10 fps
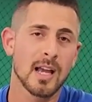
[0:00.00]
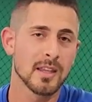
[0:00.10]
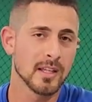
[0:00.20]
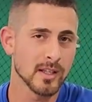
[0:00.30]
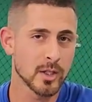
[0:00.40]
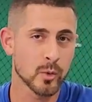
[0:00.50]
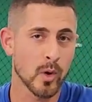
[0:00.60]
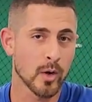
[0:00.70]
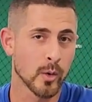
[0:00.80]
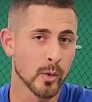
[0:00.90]
I think this is
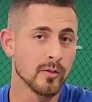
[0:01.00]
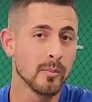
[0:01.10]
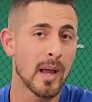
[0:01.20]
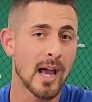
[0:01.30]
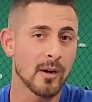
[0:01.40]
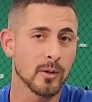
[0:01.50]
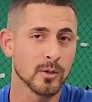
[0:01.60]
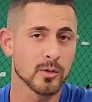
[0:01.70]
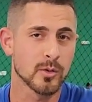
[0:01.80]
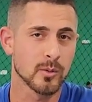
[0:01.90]
where GRUVN
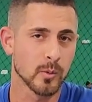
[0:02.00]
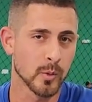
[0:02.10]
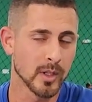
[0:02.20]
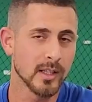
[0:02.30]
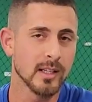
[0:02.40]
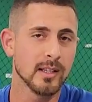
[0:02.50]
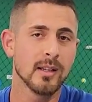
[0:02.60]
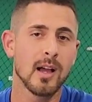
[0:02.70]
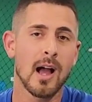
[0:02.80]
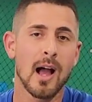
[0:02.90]
paddles
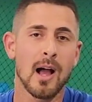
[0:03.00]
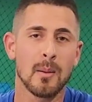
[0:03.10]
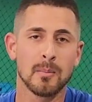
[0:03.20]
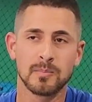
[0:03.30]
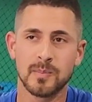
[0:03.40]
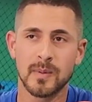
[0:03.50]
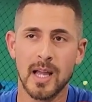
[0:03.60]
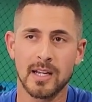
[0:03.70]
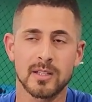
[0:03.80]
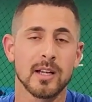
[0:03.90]
really
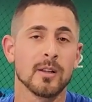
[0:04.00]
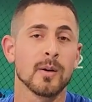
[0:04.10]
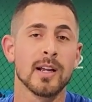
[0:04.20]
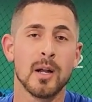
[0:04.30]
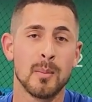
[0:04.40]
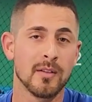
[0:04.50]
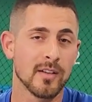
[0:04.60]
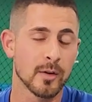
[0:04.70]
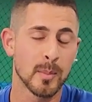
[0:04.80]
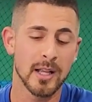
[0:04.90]
accelerate above
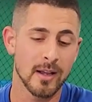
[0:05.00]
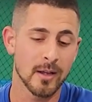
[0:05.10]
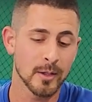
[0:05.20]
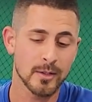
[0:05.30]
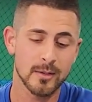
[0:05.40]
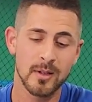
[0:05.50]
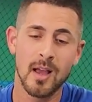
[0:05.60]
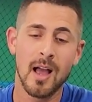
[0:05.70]
everybody else.